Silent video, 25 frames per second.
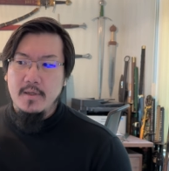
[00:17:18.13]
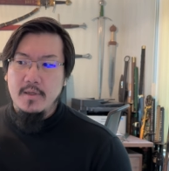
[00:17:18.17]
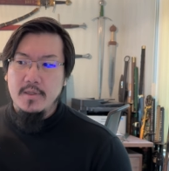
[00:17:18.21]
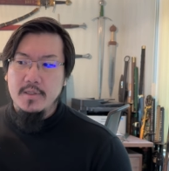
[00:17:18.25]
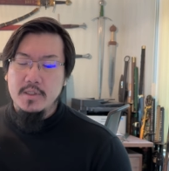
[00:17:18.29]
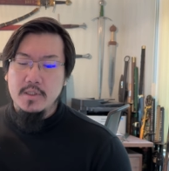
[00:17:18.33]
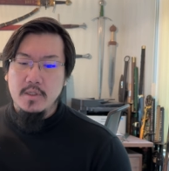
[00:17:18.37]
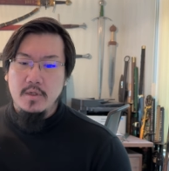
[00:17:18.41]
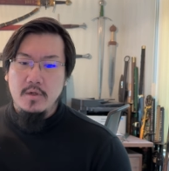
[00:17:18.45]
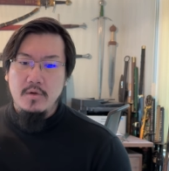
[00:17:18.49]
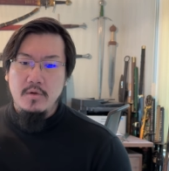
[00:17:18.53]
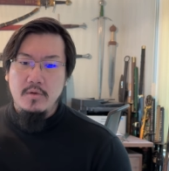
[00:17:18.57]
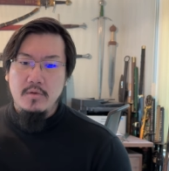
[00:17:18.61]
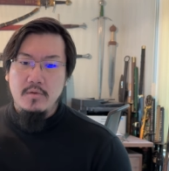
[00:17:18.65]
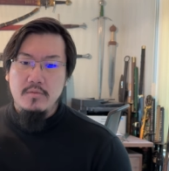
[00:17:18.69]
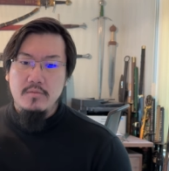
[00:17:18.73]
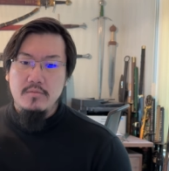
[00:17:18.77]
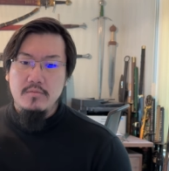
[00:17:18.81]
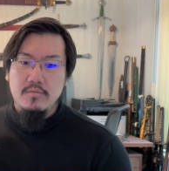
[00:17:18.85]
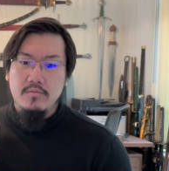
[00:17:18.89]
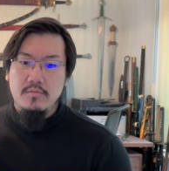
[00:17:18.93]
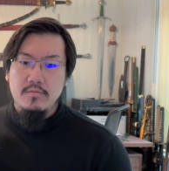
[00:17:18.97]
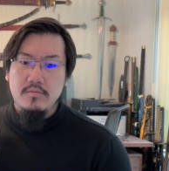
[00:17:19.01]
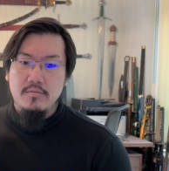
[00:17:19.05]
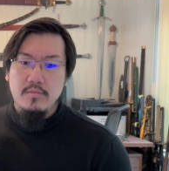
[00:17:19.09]
so
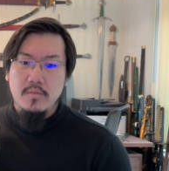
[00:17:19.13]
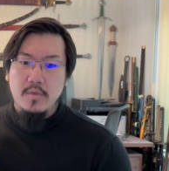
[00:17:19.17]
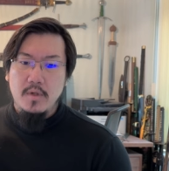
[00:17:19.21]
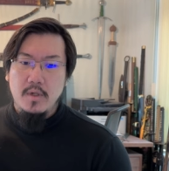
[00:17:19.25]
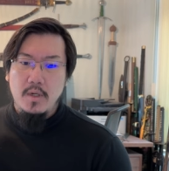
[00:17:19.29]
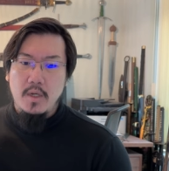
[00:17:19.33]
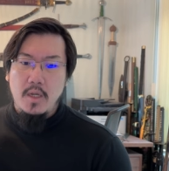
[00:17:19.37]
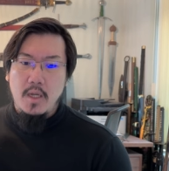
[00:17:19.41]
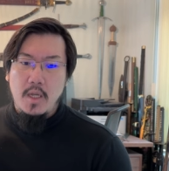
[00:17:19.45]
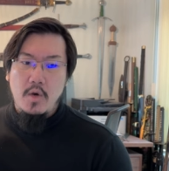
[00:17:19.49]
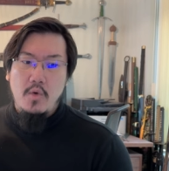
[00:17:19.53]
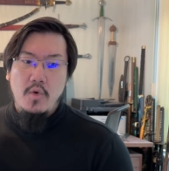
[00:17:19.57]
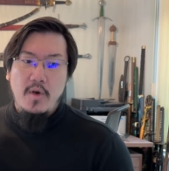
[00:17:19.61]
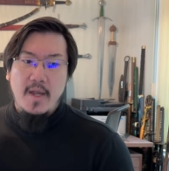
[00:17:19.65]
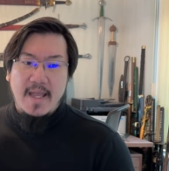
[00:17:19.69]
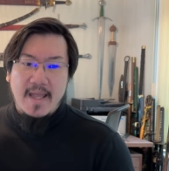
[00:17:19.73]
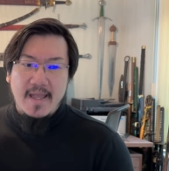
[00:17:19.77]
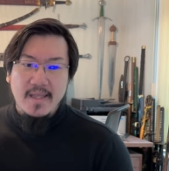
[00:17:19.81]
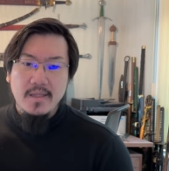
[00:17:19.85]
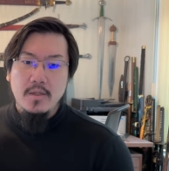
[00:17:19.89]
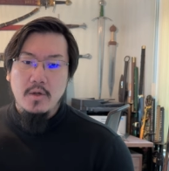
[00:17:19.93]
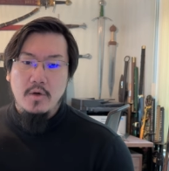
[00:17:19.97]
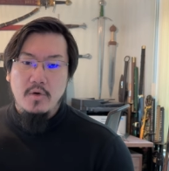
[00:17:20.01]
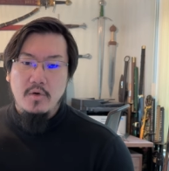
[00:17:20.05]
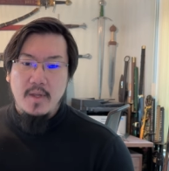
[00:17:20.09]
it will
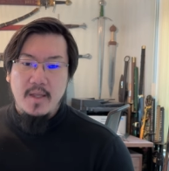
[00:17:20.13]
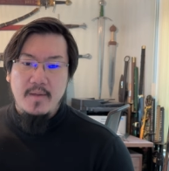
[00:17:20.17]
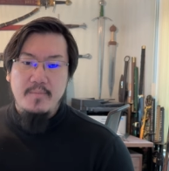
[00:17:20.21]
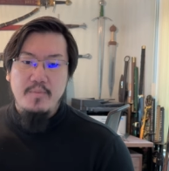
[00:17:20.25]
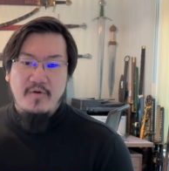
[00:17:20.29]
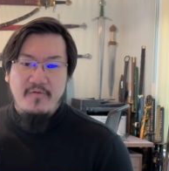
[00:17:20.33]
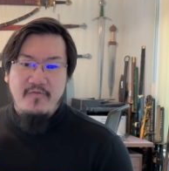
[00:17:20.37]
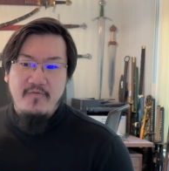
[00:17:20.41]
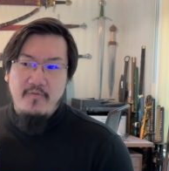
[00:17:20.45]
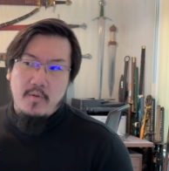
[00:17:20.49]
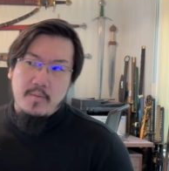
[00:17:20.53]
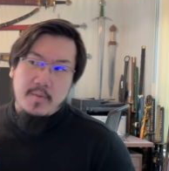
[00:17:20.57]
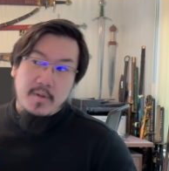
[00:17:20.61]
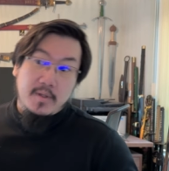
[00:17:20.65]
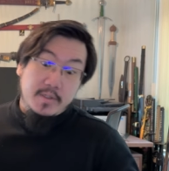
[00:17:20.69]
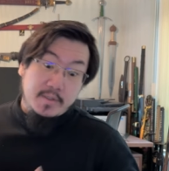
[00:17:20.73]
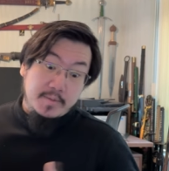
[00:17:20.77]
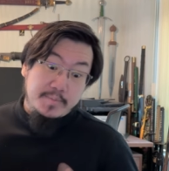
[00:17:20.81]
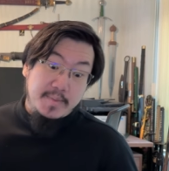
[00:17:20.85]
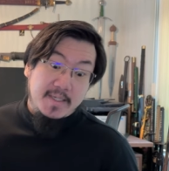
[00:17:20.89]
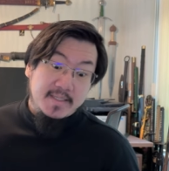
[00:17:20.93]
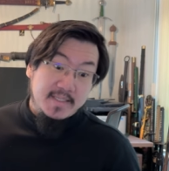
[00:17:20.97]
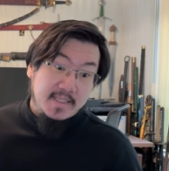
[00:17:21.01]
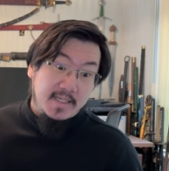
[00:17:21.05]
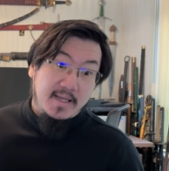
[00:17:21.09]
handle and perform, it
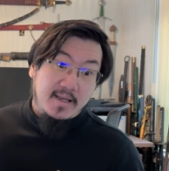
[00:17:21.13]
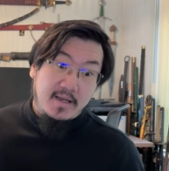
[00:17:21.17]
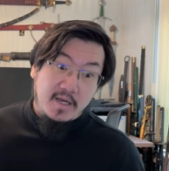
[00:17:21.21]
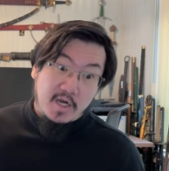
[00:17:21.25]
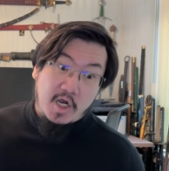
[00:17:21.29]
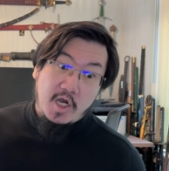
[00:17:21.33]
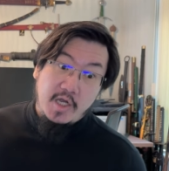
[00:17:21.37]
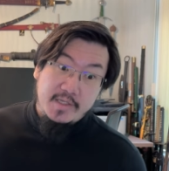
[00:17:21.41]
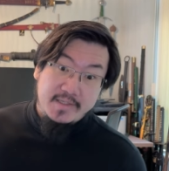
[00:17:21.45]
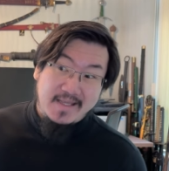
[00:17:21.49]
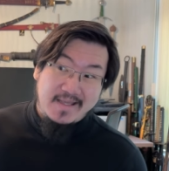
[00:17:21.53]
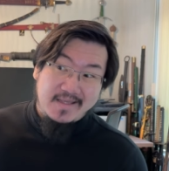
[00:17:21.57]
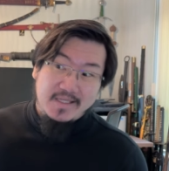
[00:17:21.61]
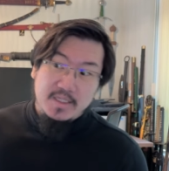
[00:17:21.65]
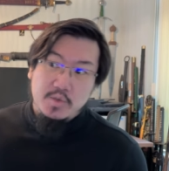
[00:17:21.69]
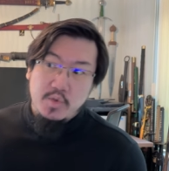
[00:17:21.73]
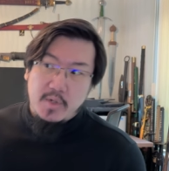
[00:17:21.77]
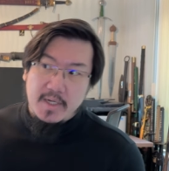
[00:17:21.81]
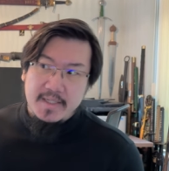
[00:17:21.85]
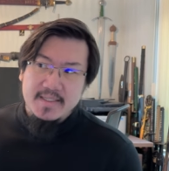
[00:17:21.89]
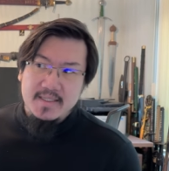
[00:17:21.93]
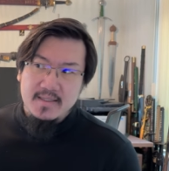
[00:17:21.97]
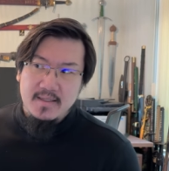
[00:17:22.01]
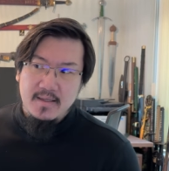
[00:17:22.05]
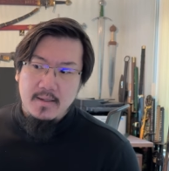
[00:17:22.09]
just basically cut and
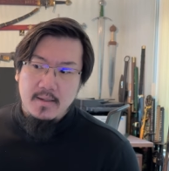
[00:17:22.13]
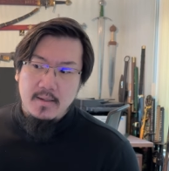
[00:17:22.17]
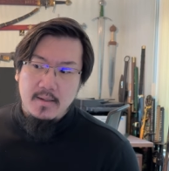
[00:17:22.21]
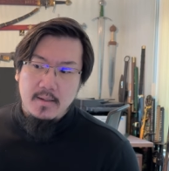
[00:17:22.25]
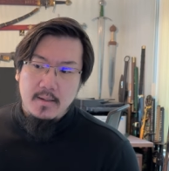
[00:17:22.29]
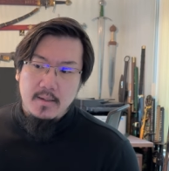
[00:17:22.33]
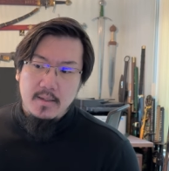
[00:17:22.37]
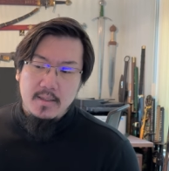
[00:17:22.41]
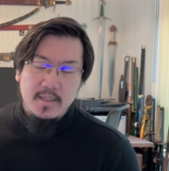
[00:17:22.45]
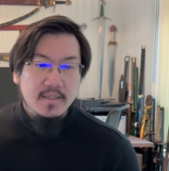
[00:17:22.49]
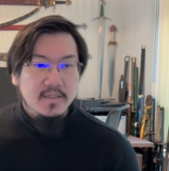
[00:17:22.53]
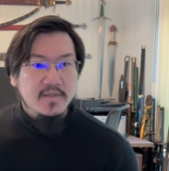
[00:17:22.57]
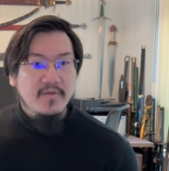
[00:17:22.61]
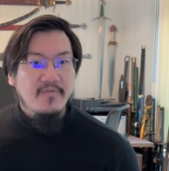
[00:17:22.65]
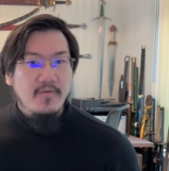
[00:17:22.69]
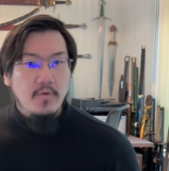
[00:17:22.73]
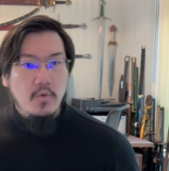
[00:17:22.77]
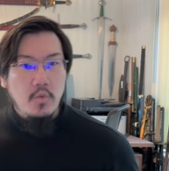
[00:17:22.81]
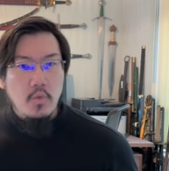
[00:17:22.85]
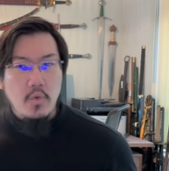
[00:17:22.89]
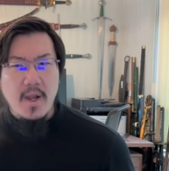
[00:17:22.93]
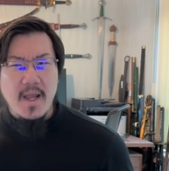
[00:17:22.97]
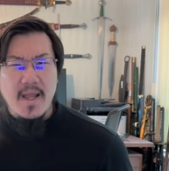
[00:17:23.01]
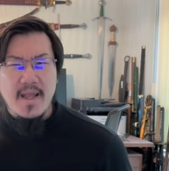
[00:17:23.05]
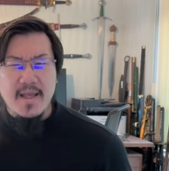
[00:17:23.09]
thrust in
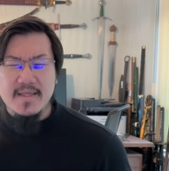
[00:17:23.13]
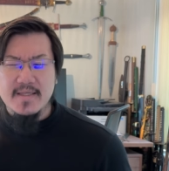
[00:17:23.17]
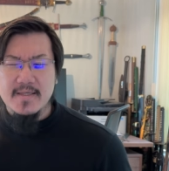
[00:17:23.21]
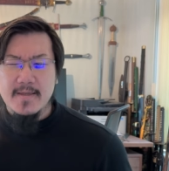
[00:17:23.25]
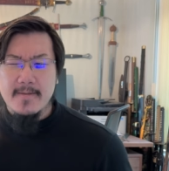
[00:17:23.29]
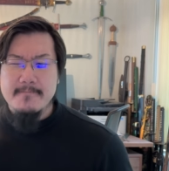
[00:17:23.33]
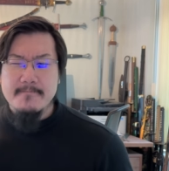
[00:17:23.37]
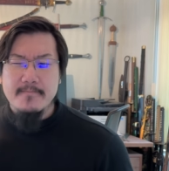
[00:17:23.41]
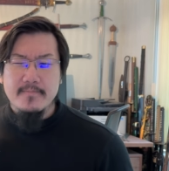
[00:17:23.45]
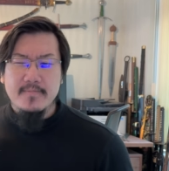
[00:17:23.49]
different ways,